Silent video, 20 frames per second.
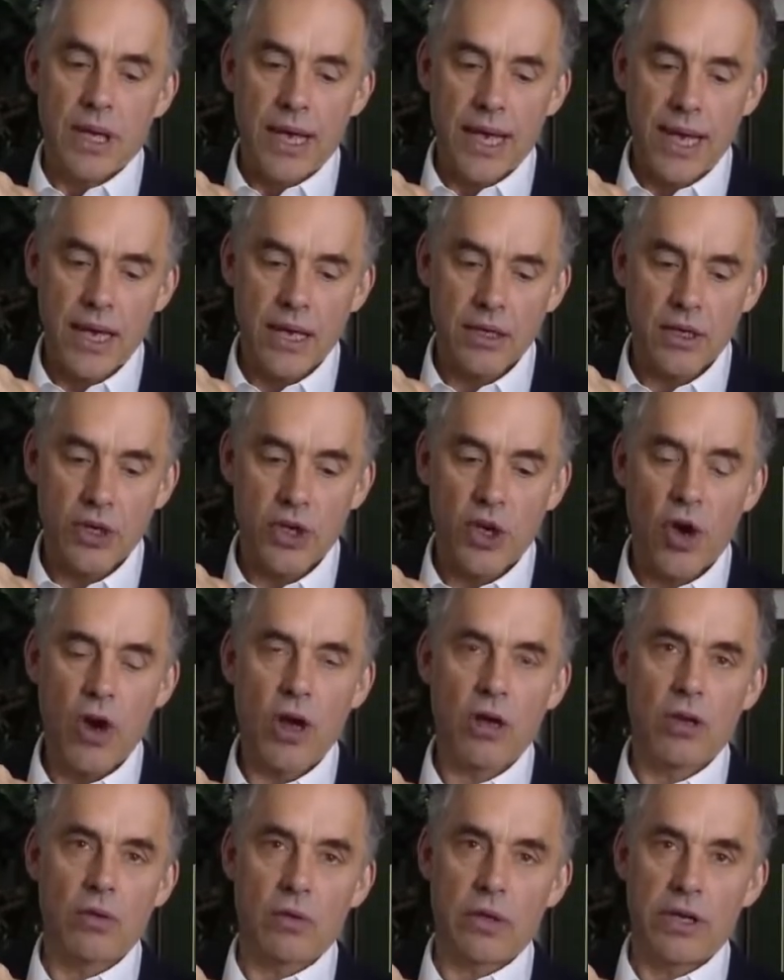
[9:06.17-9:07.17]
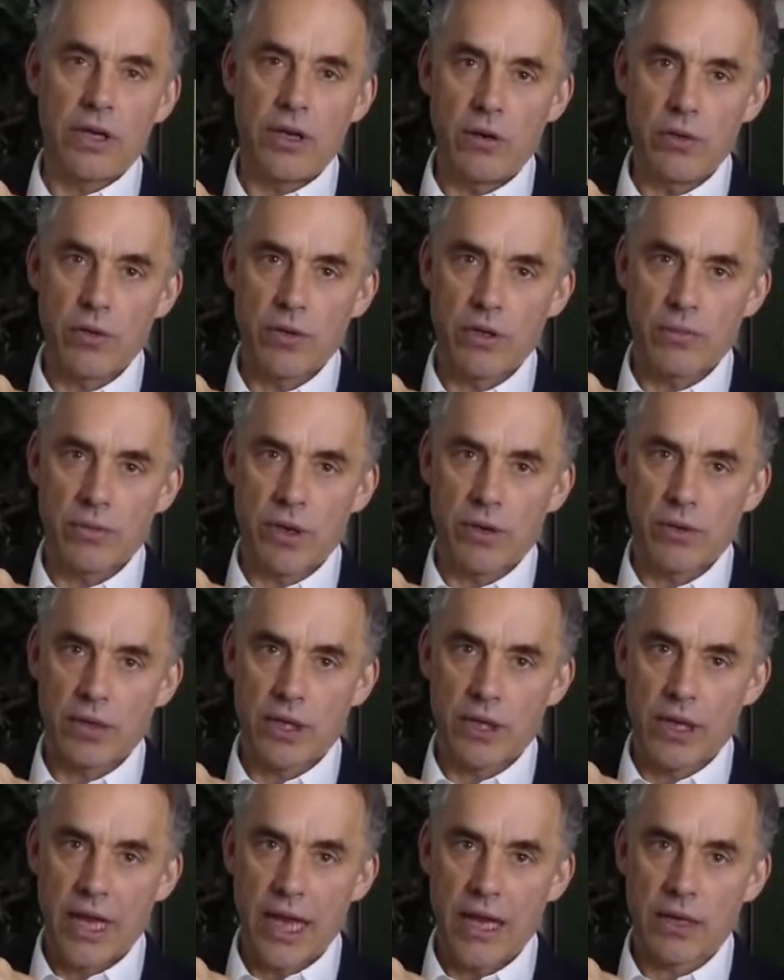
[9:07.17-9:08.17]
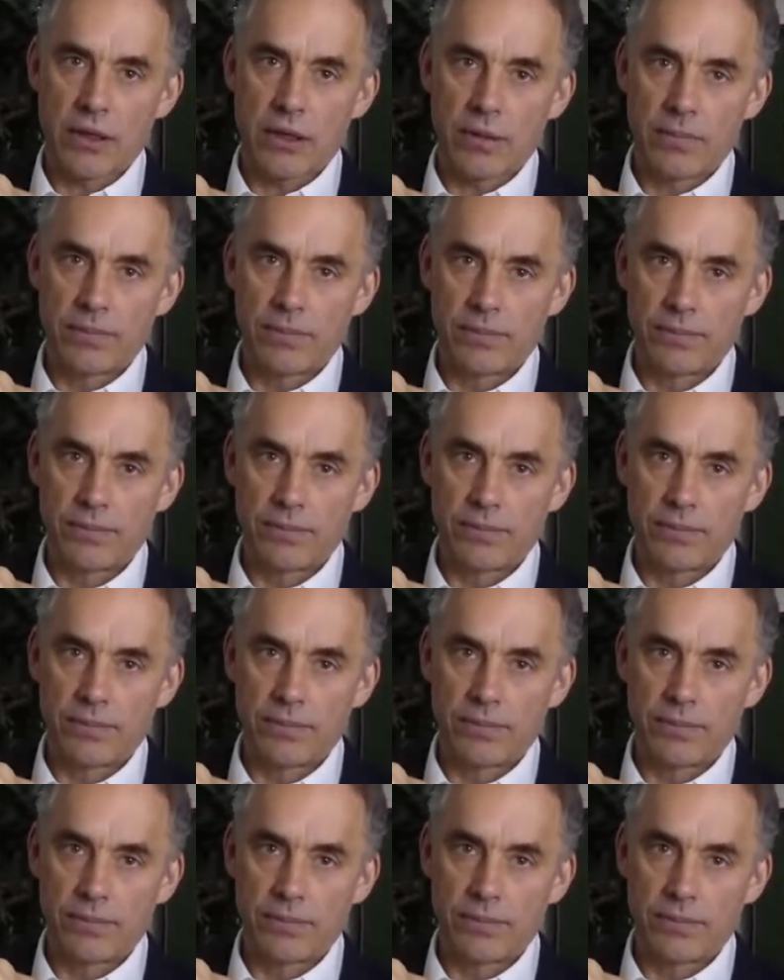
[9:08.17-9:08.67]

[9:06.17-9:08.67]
And God only knows about the latter.